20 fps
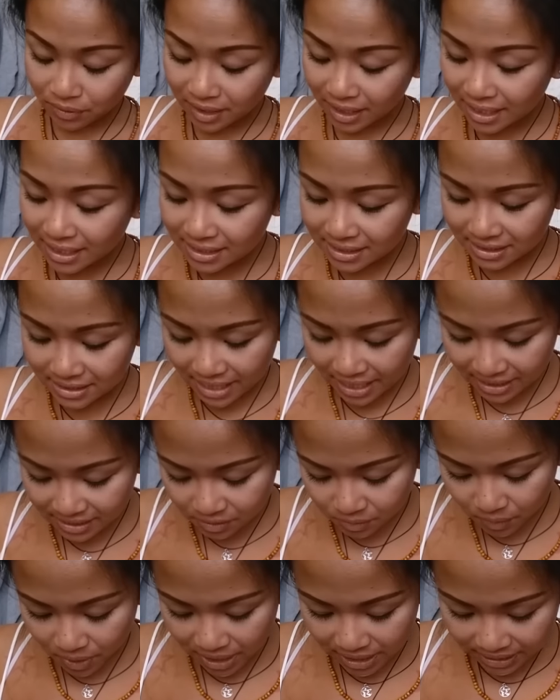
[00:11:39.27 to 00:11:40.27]
This
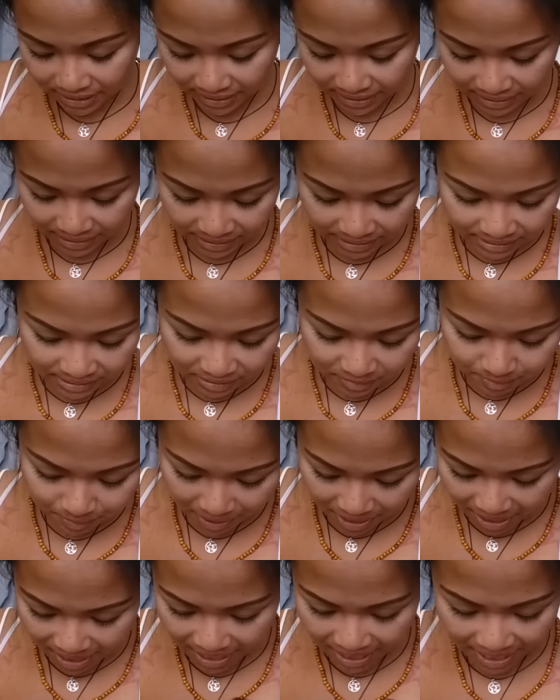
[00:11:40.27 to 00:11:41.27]
next one is
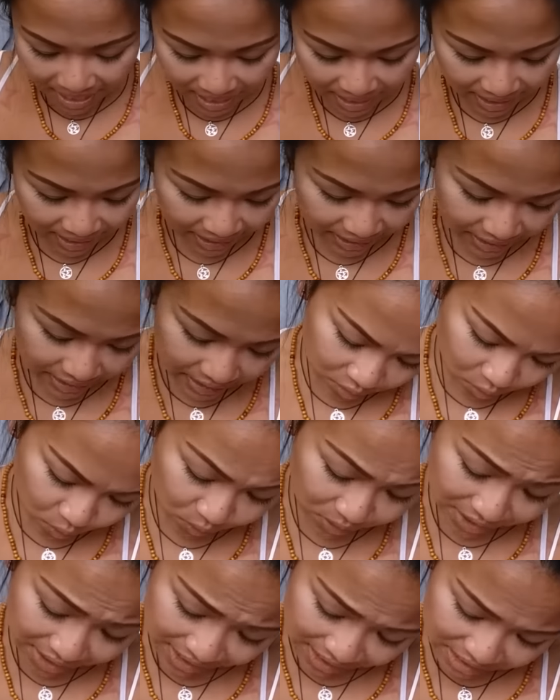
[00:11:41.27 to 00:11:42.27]
by
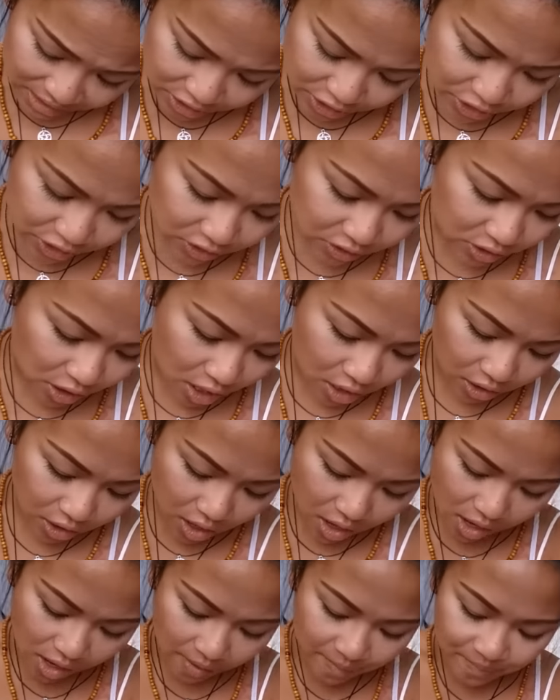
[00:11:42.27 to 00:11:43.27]

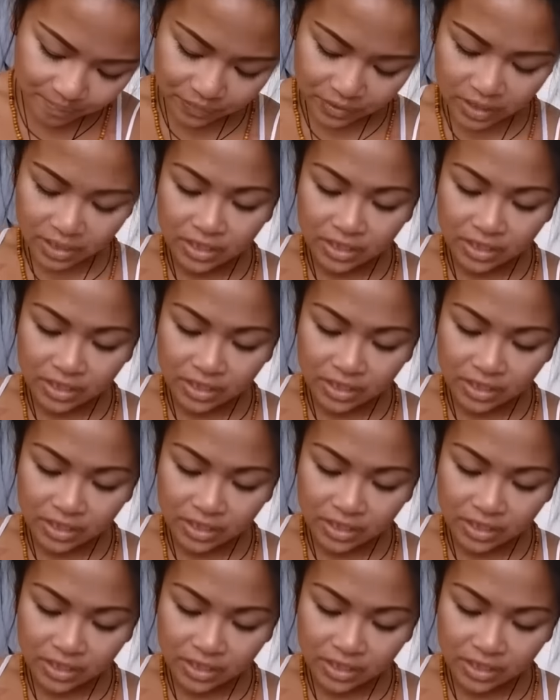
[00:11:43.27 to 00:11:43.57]
weekenders.com.